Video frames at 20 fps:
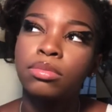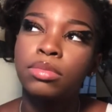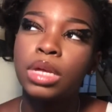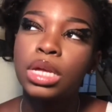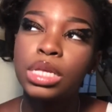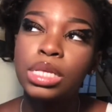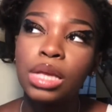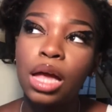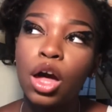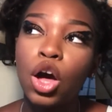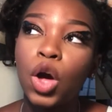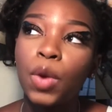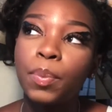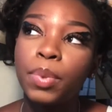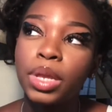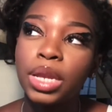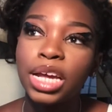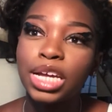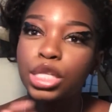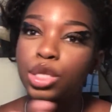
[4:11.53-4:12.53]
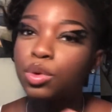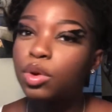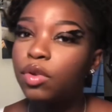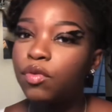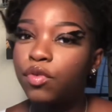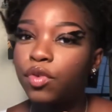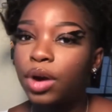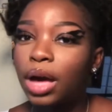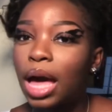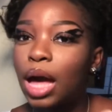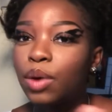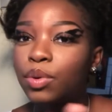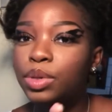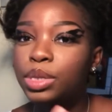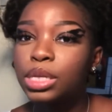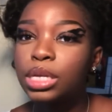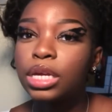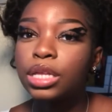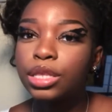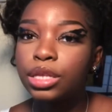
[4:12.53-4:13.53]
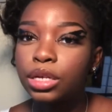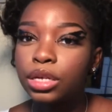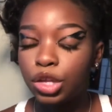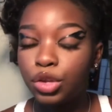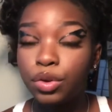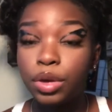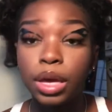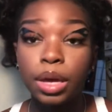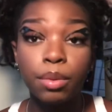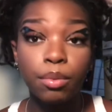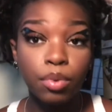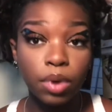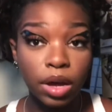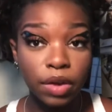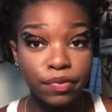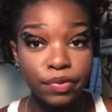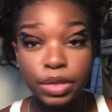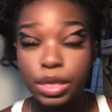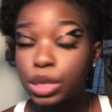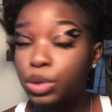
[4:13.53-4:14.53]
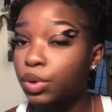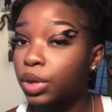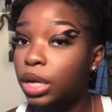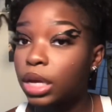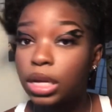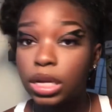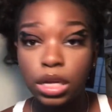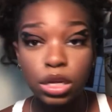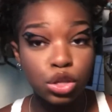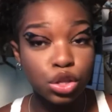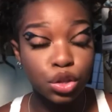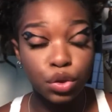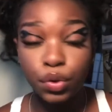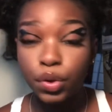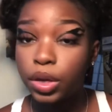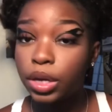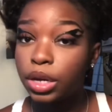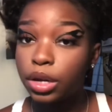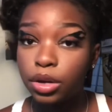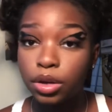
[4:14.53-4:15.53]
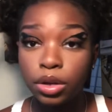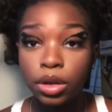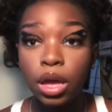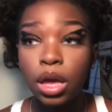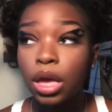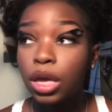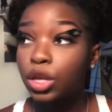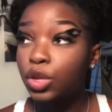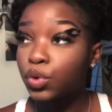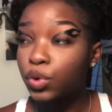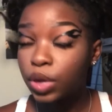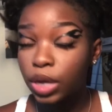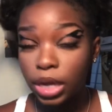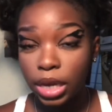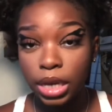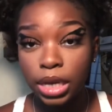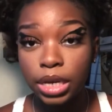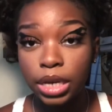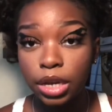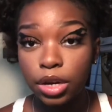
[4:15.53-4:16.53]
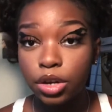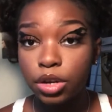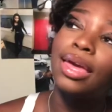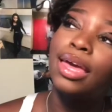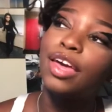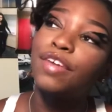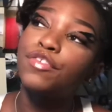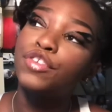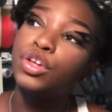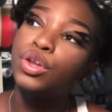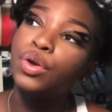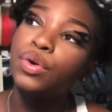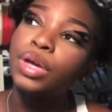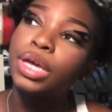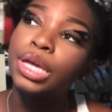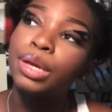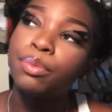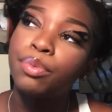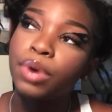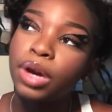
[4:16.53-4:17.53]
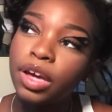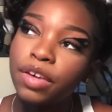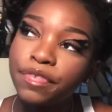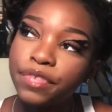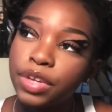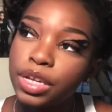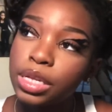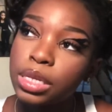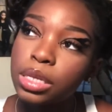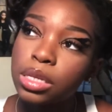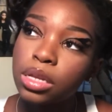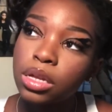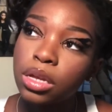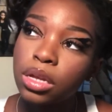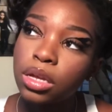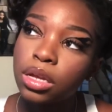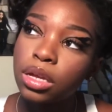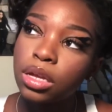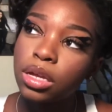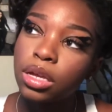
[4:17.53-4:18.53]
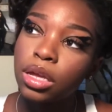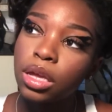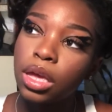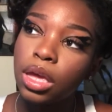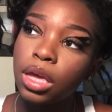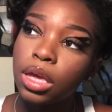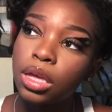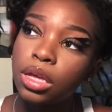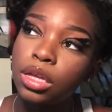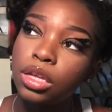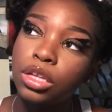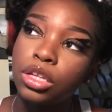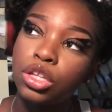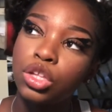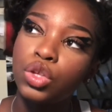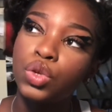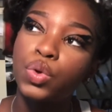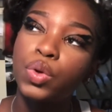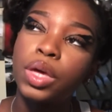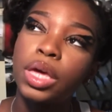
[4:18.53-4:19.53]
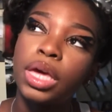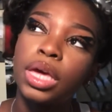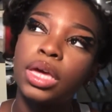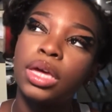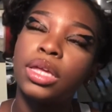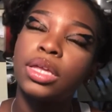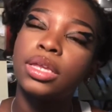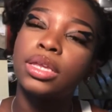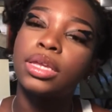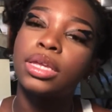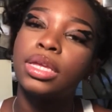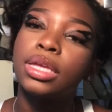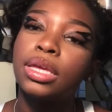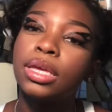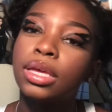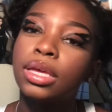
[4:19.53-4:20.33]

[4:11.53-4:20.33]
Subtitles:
It's not open like 24 hours either. You get breakfast, you get lunch, you can dinner. You can eat dinner. If you don't eat breakfast, you can,